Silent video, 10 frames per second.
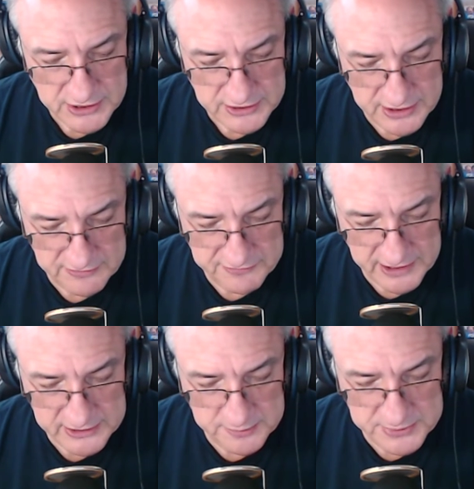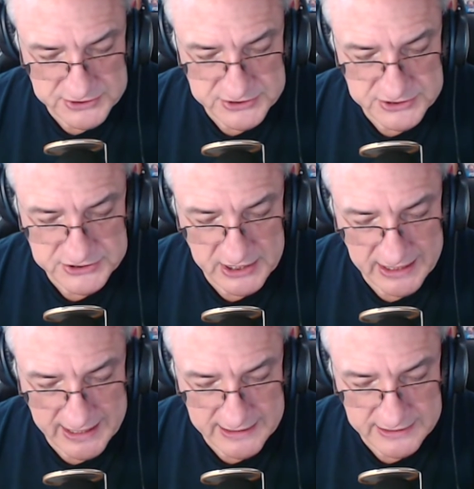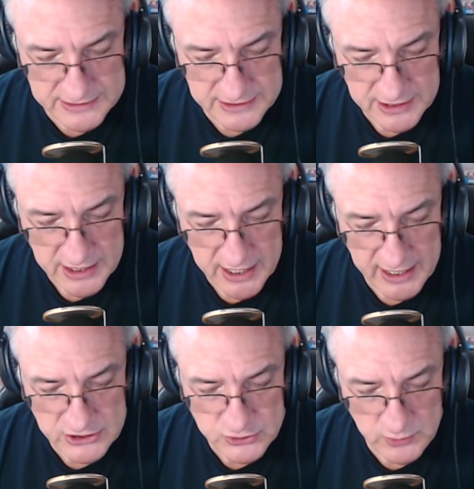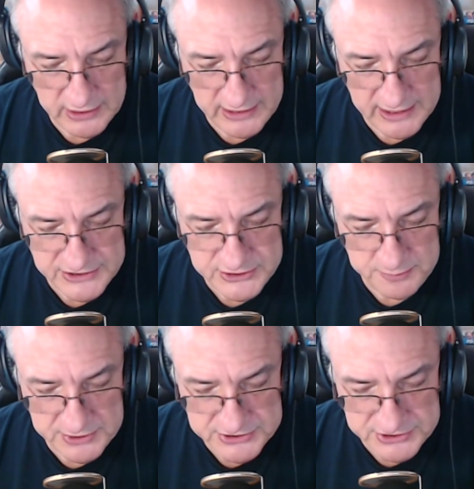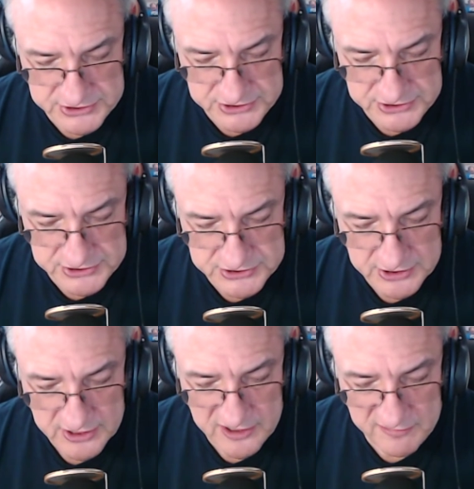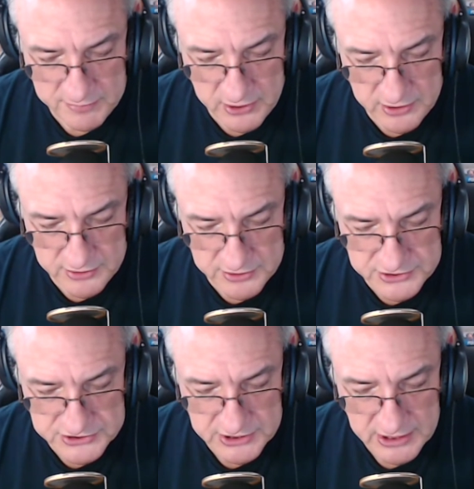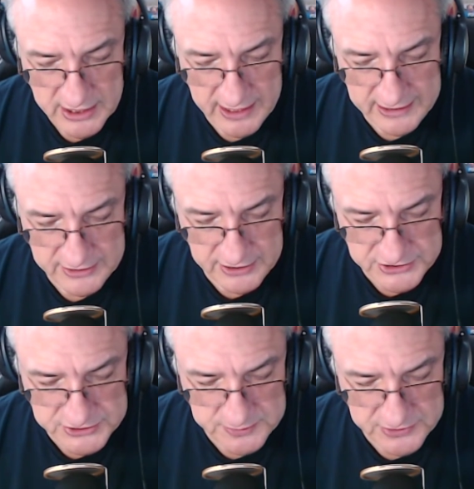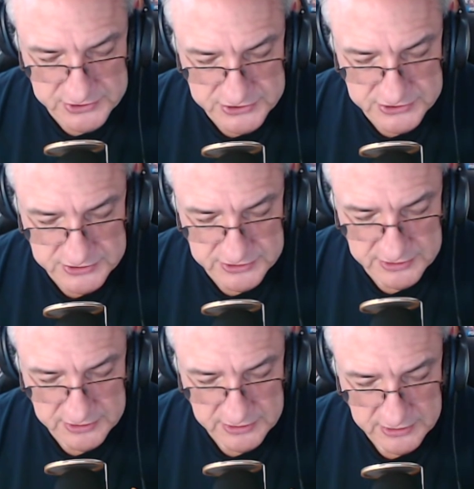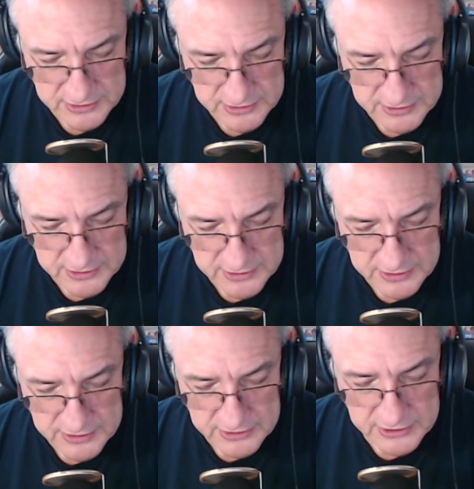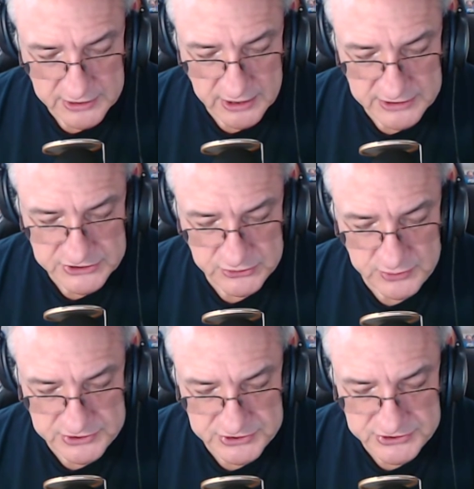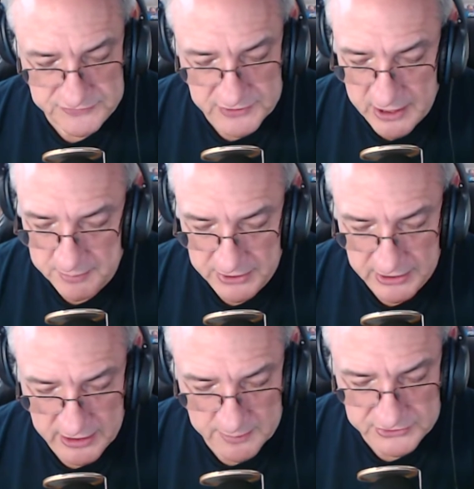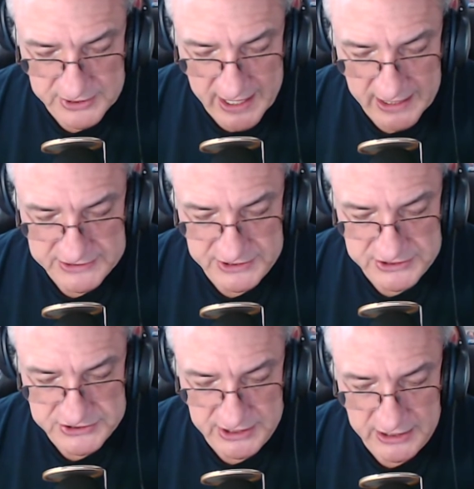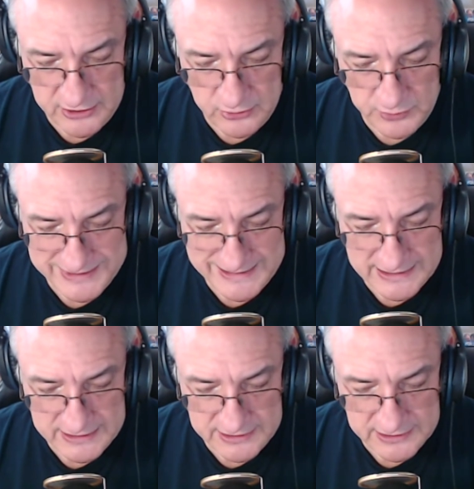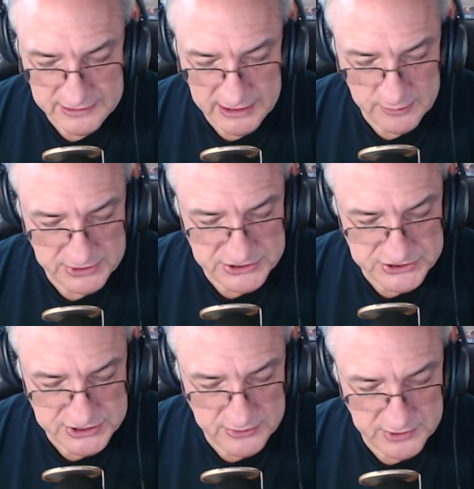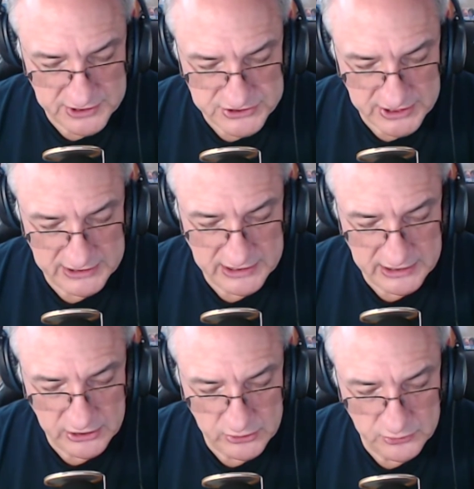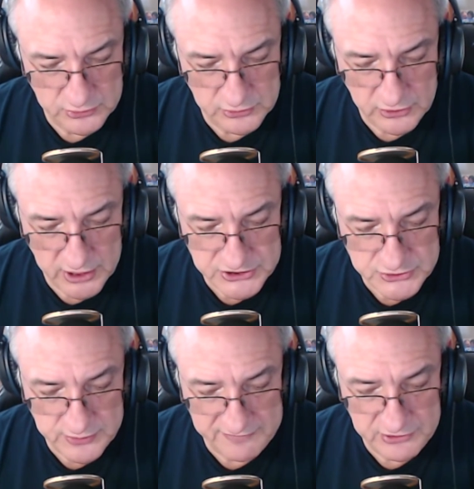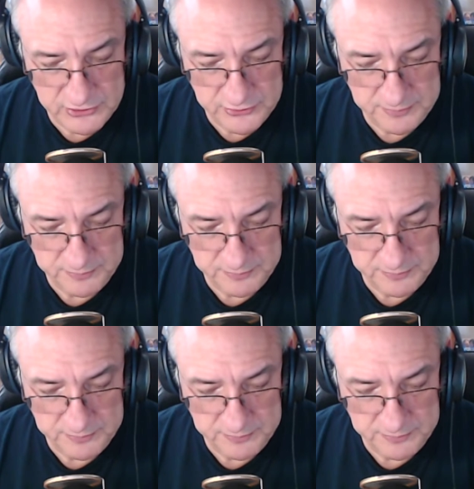that affect the business at hand as well as the businesses of partners and customers. The consequences of not being able to access data when needed can be serious and can include lost revenue.